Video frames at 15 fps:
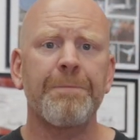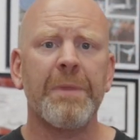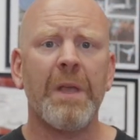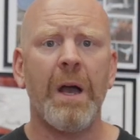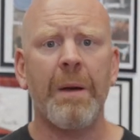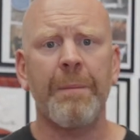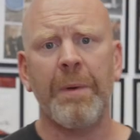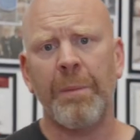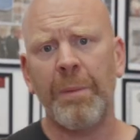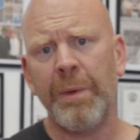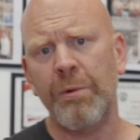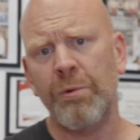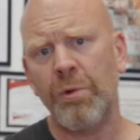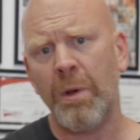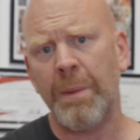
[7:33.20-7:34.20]
and we
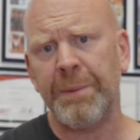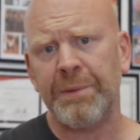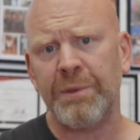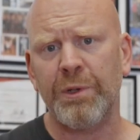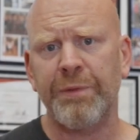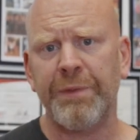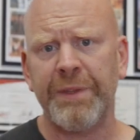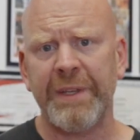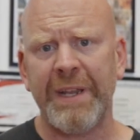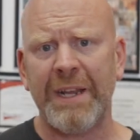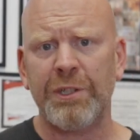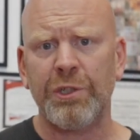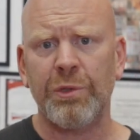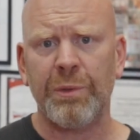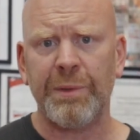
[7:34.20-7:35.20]
were on sort of the
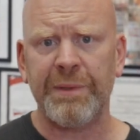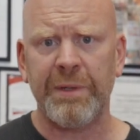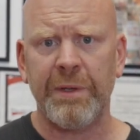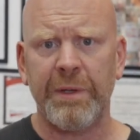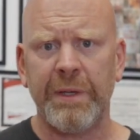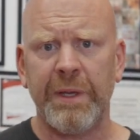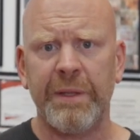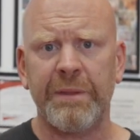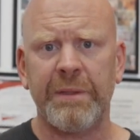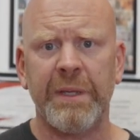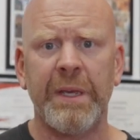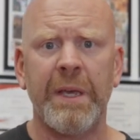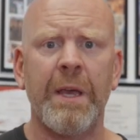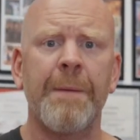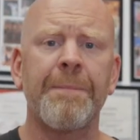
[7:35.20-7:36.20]
national circuits
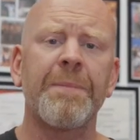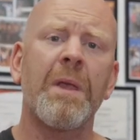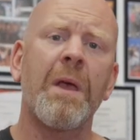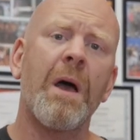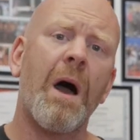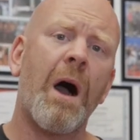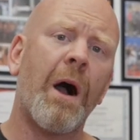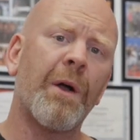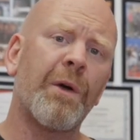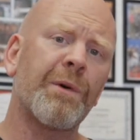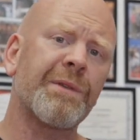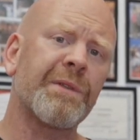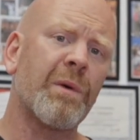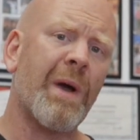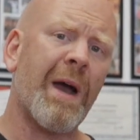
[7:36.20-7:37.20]
here. I
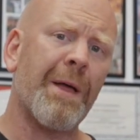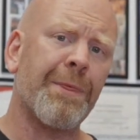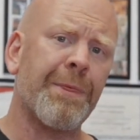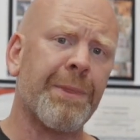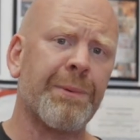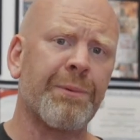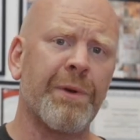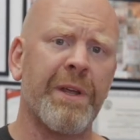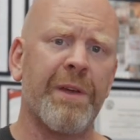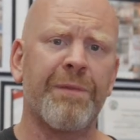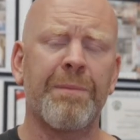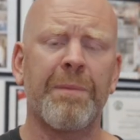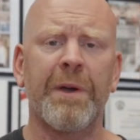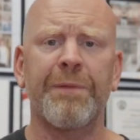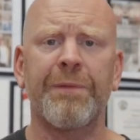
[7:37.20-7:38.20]
also had 3
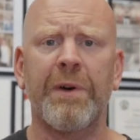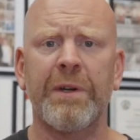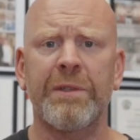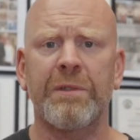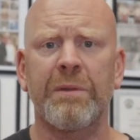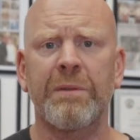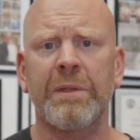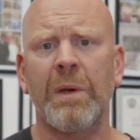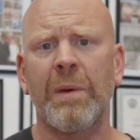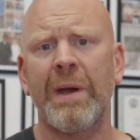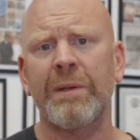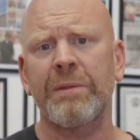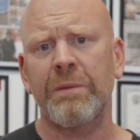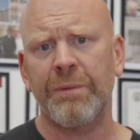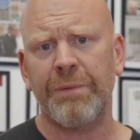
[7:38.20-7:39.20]
of my fighters go
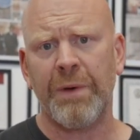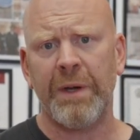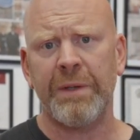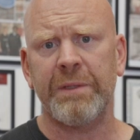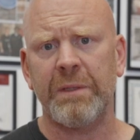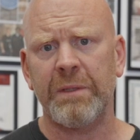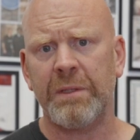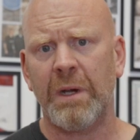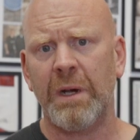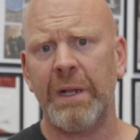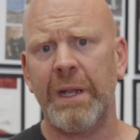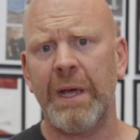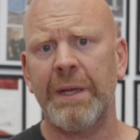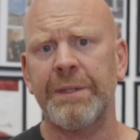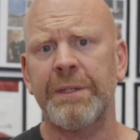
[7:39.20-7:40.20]
out and fight in
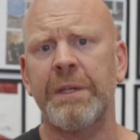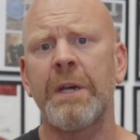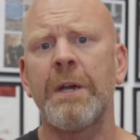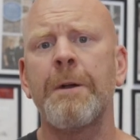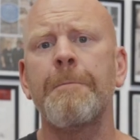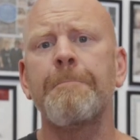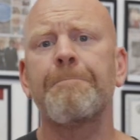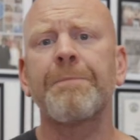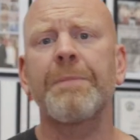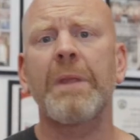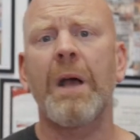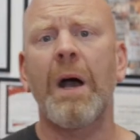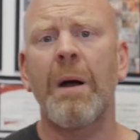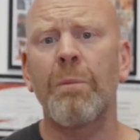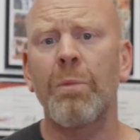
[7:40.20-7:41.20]
Thailand.
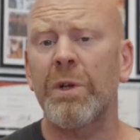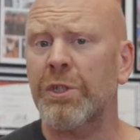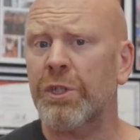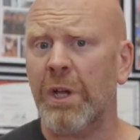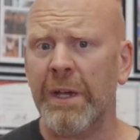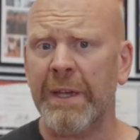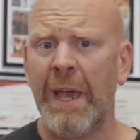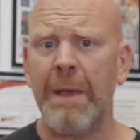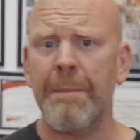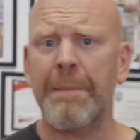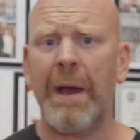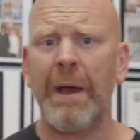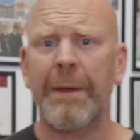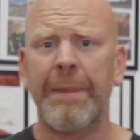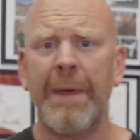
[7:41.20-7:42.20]
Which again,
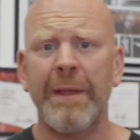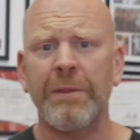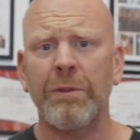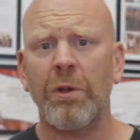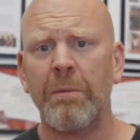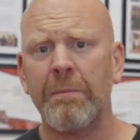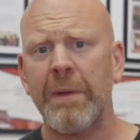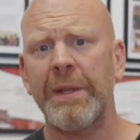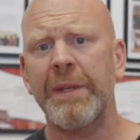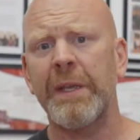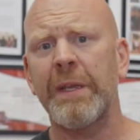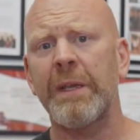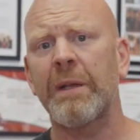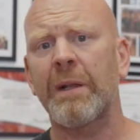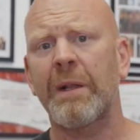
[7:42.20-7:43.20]
back then, not
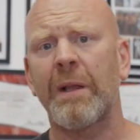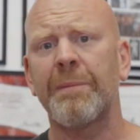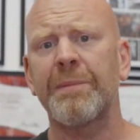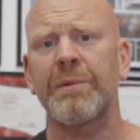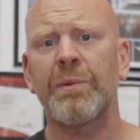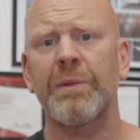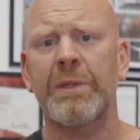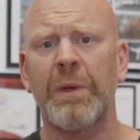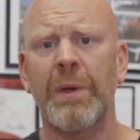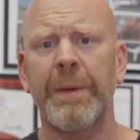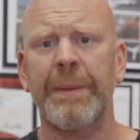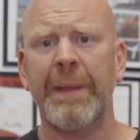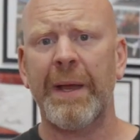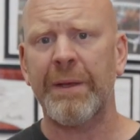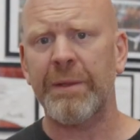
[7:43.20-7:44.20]
many clubs were
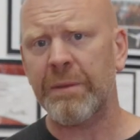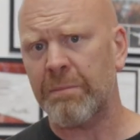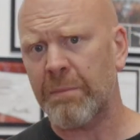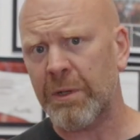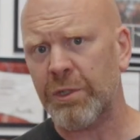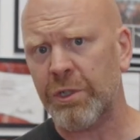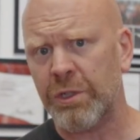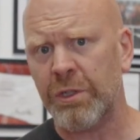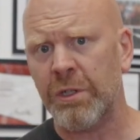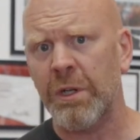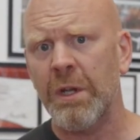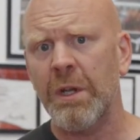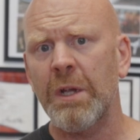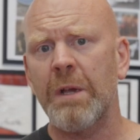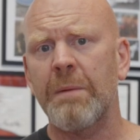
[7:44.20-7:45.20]
doing that. It's much
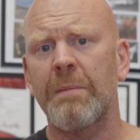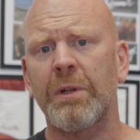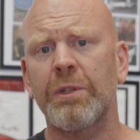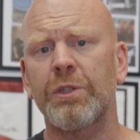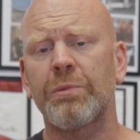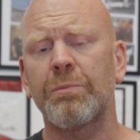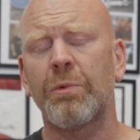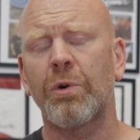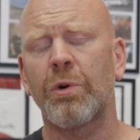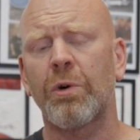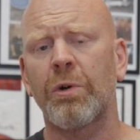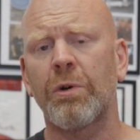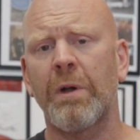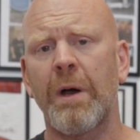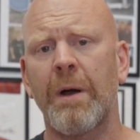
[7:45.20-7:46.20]

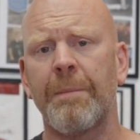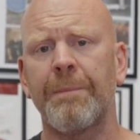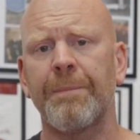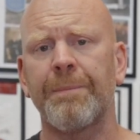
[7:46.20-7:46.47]
more,